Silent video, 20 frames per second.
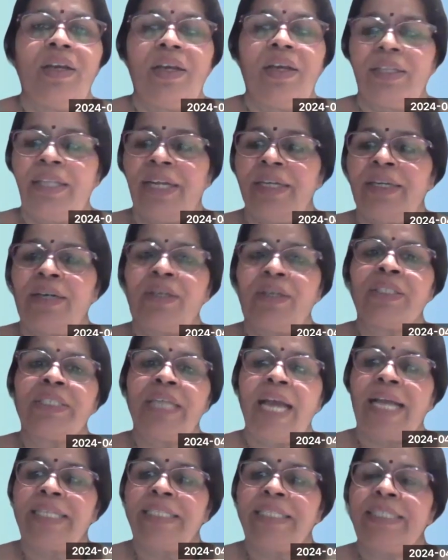The nurse,
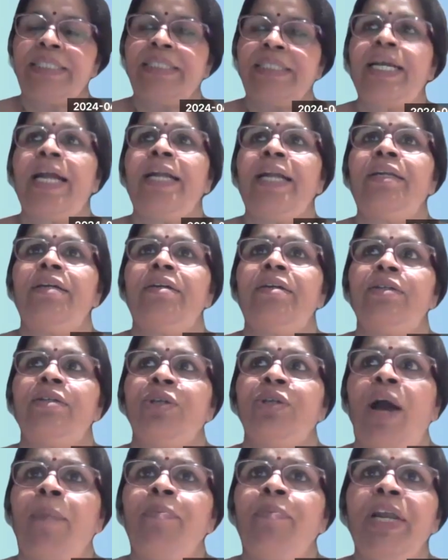as I said,
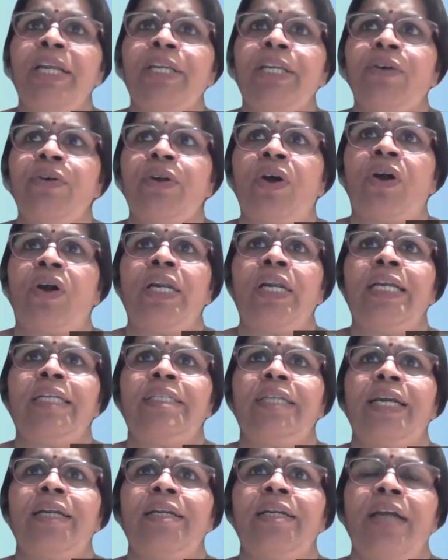update your
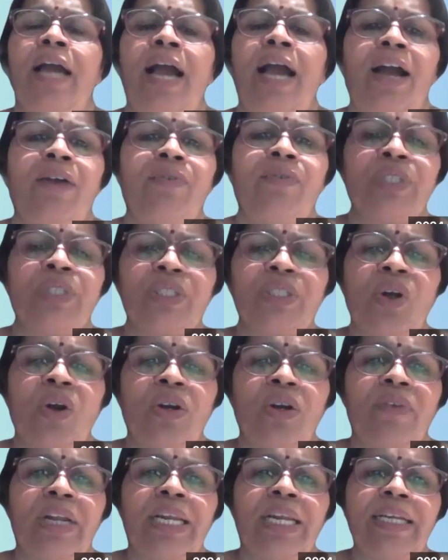knowledge and have a
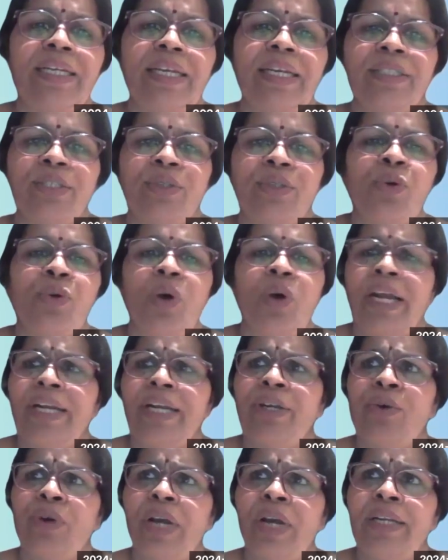strong willingness to go
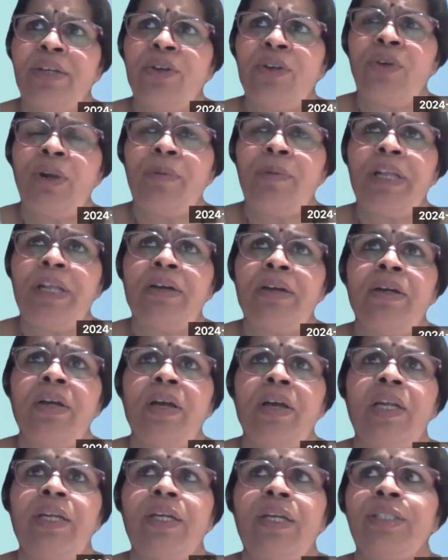ahead. You will be the
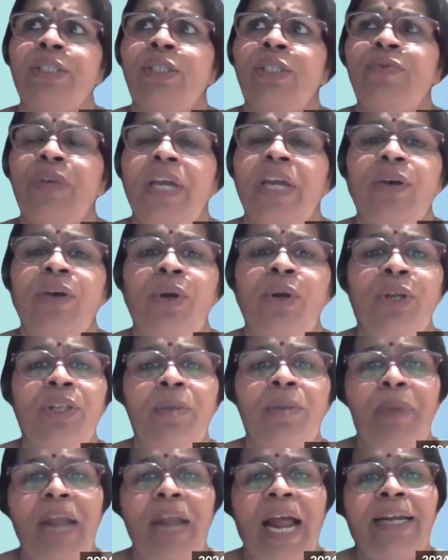nurses. We are going to
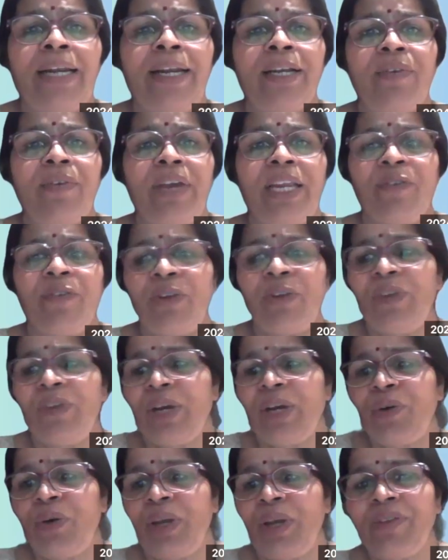the planet wherever
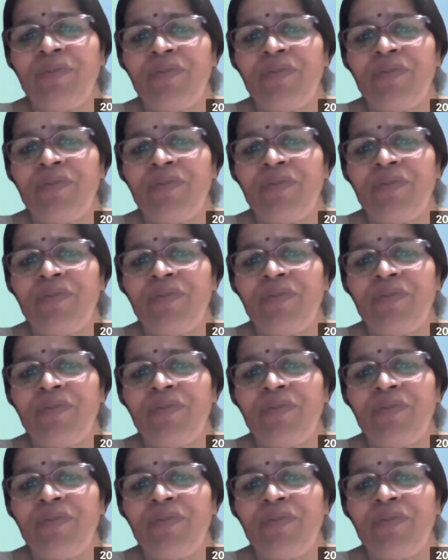we are going